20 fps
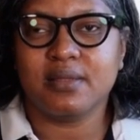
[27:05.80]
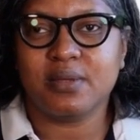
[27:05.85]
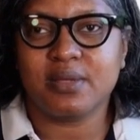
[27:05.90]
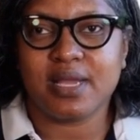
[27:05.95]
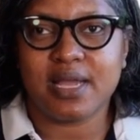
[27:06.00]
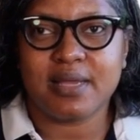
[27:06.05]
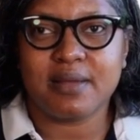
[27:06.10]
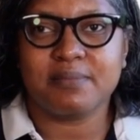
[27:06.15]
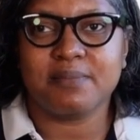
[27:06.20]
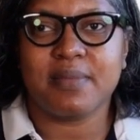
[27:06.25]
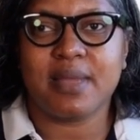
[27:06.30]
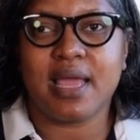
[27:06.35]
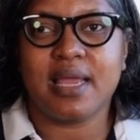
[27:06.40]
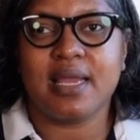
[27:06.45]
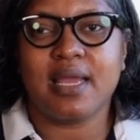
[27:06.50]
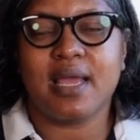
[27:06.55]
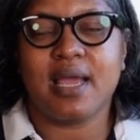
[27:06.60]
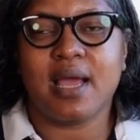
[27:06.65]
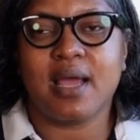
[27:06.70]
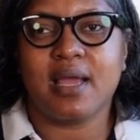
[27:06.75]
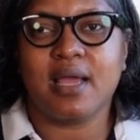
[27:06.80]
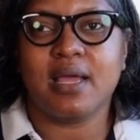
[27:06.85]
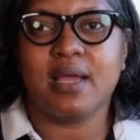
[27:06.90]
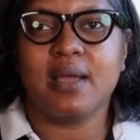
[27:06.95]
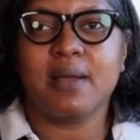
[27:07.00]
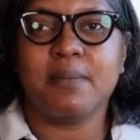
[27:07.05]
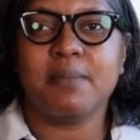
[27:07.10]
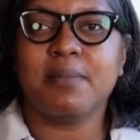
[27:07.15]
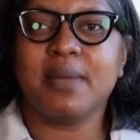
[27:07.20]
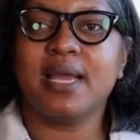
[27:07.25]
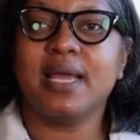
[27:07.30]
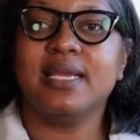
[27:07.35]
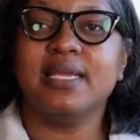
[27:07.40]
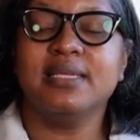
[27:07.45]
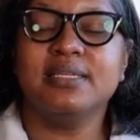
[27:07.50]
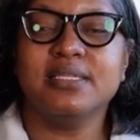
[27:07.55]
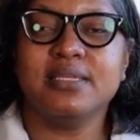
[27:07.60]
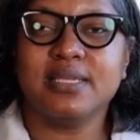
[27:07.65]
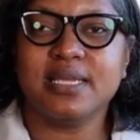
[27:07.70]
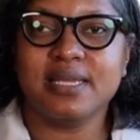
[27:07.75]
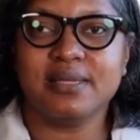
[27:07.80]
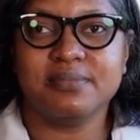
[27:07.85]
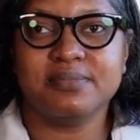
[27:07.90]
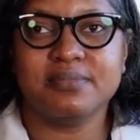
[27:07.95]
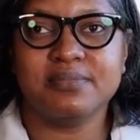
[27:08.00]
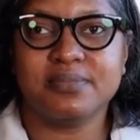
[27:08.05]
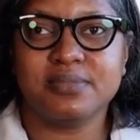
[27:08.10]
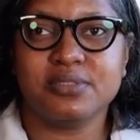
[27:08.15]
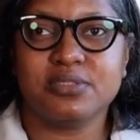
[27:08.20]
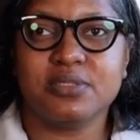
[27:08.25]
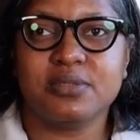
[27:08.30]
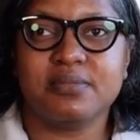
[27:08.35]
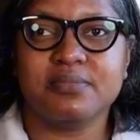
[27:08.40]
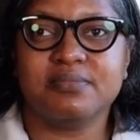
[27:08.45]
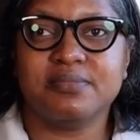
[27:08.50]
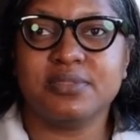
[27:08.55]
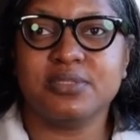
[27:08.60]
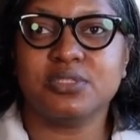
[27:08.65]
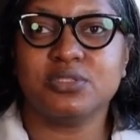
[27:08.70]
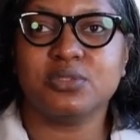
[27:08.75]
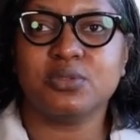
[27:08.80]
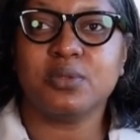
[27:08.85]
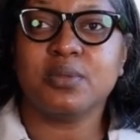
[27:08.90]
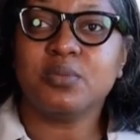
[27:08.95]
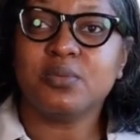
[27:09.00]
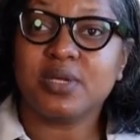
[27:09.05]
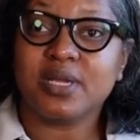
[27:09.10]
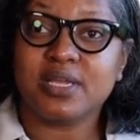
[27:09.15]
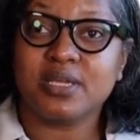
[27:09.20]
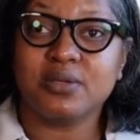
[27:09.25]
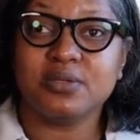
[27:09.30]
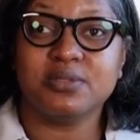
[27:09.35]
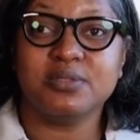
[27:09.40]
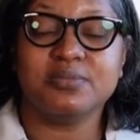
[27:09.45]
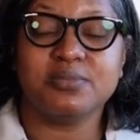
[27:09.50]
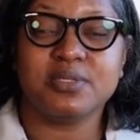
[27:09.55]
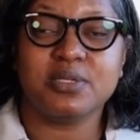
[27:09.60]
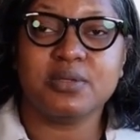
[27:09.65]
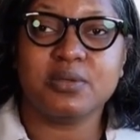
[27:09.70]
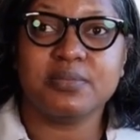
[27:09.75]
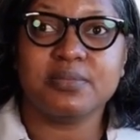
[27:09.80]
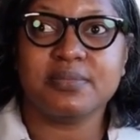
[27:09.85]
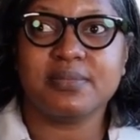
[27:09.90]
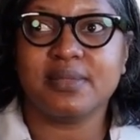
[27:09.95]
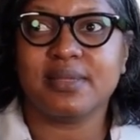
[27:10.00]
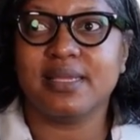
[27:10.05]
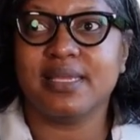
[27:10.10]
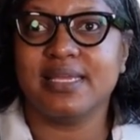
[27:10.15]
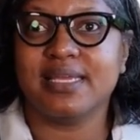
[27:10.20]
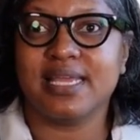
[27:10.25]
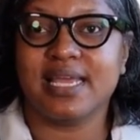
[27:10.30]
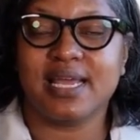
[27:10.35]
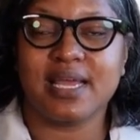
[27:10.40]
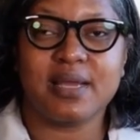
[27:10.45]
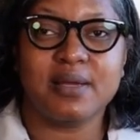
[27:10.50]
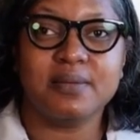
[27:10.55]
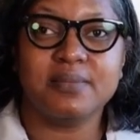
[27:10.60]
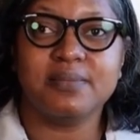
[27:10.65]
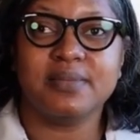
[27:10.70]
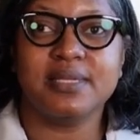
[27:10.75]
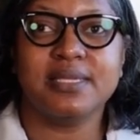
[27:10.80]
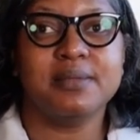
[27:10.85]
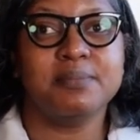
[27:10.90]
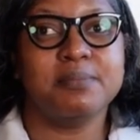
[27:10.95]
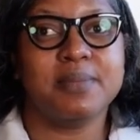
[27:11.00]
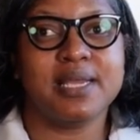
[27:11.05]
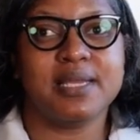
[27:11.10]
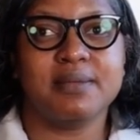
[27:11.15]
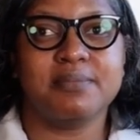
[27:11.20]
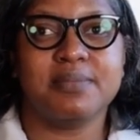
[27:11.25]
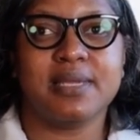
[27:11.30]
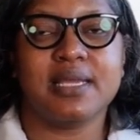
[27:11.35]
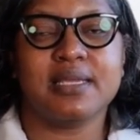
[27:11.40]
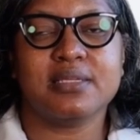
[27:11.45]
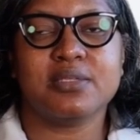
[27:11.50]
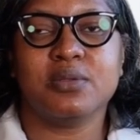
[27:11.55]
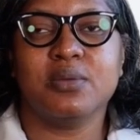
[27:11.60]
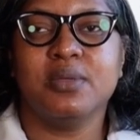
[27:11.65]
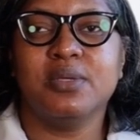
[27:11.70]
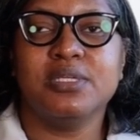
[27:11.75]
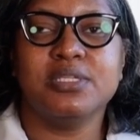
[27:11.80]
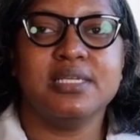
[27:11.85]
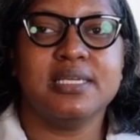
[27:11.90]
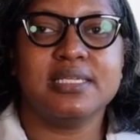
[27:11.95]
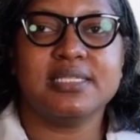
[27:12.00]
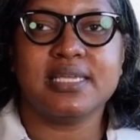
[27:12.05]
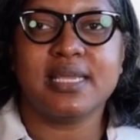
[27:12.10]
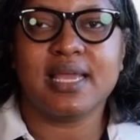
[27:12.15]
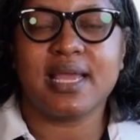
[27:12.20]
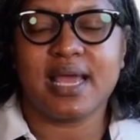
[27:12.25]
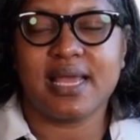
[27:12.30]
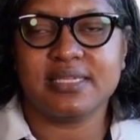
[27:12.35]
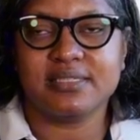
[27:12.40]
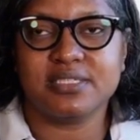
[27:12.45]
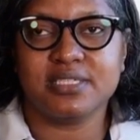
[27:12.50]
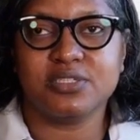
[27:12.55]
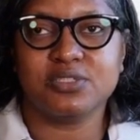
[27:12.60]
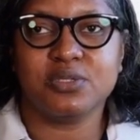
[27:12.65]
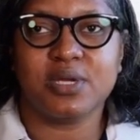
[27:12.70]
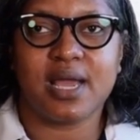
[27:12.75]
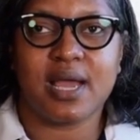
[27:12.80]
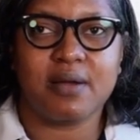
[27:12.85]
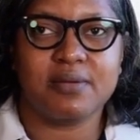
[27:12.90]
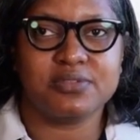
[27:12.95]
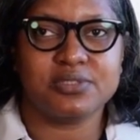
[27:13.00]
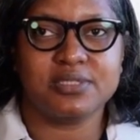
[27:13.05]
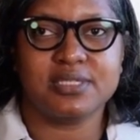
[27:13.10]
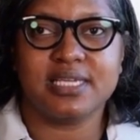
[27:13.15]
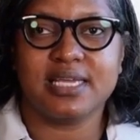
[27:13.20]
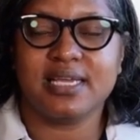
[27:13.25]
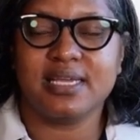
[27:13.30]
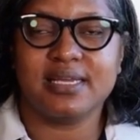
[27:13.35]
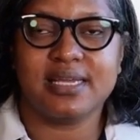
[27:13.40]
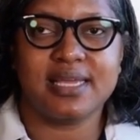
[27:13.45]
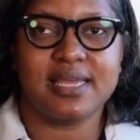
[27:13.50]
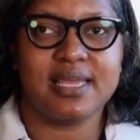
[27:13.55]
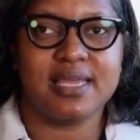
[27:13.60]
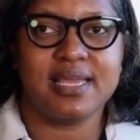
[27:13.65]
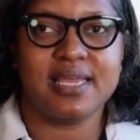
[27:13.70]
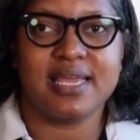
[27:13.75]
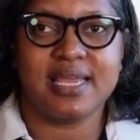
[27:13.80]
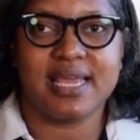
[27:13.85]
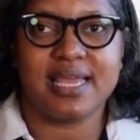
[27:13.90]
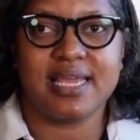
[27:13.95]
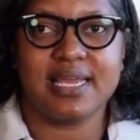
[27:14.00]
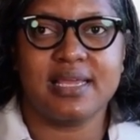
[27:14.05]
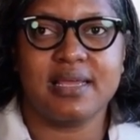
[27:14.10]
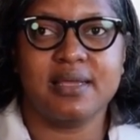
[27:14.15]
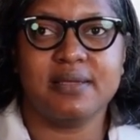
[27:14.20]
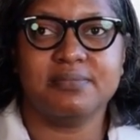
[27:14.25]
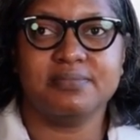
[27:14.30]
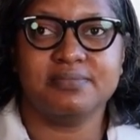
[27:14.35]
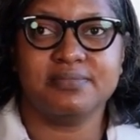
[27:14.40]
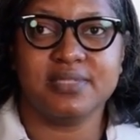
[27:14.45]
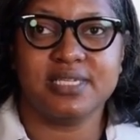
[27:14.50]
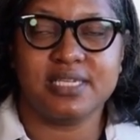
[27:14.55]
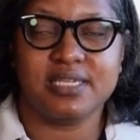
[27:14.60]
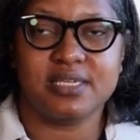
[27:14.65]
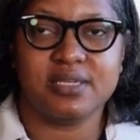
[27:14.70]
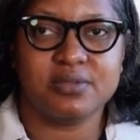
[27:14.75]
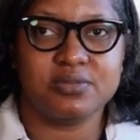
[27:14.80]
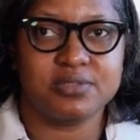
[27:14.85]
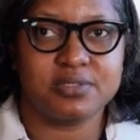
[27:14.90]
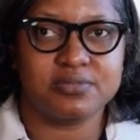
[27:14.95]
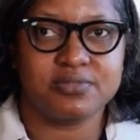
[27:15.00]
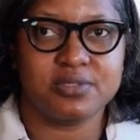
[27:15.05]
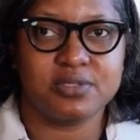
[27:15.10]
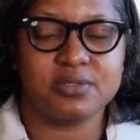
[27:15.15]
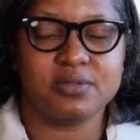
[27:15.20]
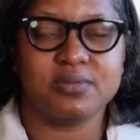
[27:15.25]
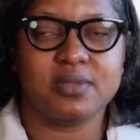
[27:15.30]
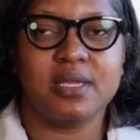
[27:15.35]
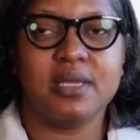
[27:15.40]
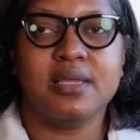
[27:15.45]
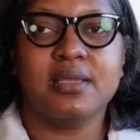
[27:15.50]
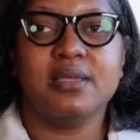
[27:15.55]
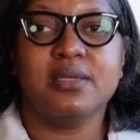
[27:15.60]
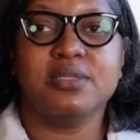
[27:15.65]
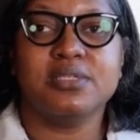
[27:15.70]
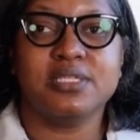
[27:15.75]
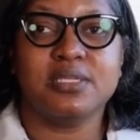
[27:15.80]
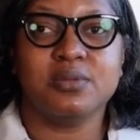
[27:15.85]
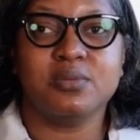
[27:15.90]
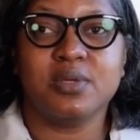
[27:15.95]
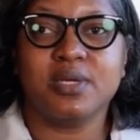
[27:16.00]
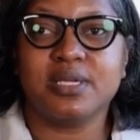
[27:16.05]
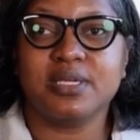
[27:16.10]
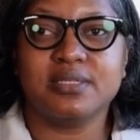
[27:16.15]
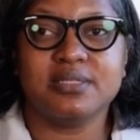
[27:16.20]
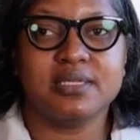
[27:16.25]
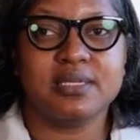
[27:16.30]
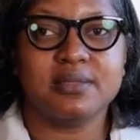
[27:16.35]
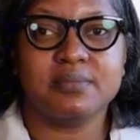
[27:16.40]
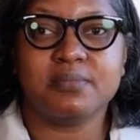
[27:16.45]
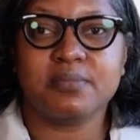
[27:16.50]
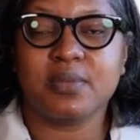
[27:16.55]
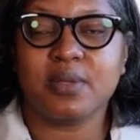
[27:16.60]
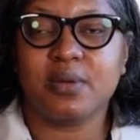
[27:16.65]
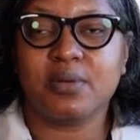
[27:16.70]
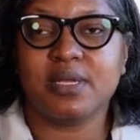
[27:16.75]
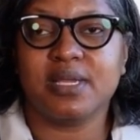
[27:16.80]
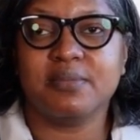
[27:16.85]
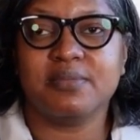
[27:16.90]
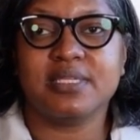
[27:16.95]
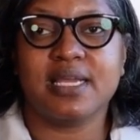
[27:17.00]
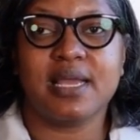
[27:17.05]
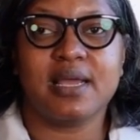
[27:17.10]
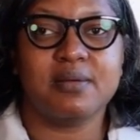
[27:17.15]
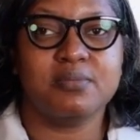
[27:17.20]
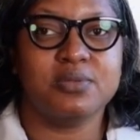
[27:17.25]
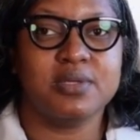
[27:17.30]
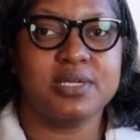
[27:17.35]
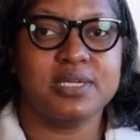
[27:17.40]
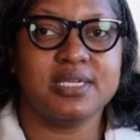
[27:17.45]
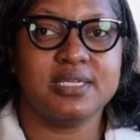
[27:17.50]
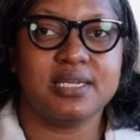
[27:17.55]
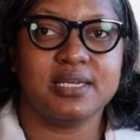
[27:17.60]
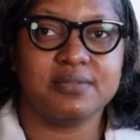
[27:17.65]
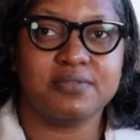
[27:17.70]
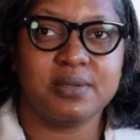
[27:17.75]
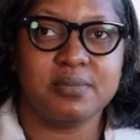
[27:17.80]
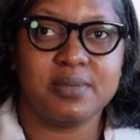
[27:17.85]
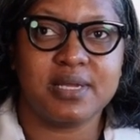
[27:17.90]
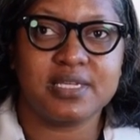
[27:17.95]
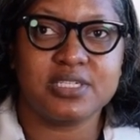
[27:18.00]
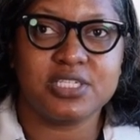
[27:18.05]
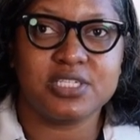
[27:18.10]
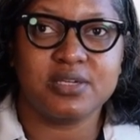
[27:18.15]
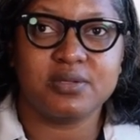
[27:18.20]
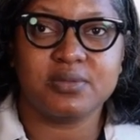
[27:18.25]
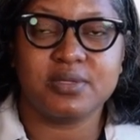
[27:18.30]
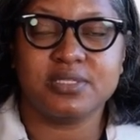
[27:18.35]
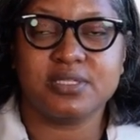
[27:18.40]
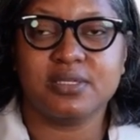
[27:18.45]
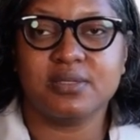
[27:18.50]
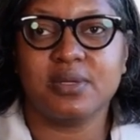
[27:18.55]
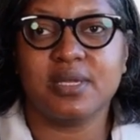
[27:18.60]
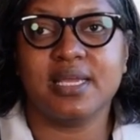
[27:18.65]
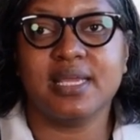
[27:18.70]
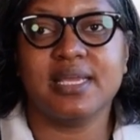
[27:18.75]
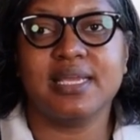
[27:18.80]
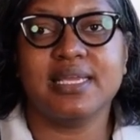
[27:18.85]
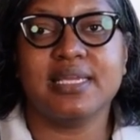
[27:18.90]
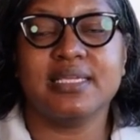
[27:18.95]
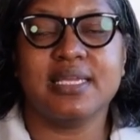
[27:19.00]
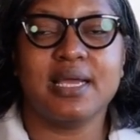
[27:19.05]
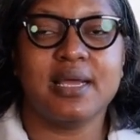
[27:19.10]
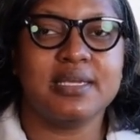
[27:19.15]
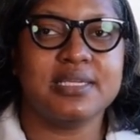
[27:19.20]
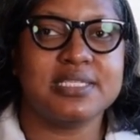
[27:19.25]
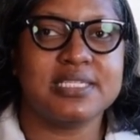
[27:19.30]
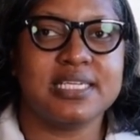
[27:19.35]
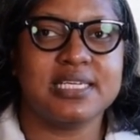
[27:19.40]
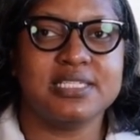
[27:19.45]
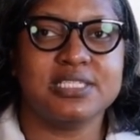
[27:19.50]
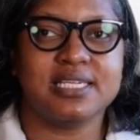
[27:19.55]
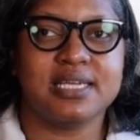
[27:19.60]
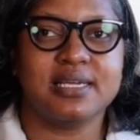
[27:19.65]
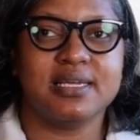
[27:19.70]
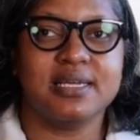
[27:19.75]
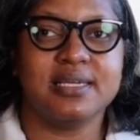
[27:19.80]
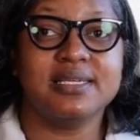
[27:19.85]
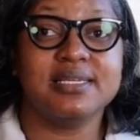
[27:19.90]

Okay, I can do that to do a regular review. Now, in my advanced courses, I teach you how to get a video review using one of the programs that I really love. I don't mind sharing with you. It's called Senja.io.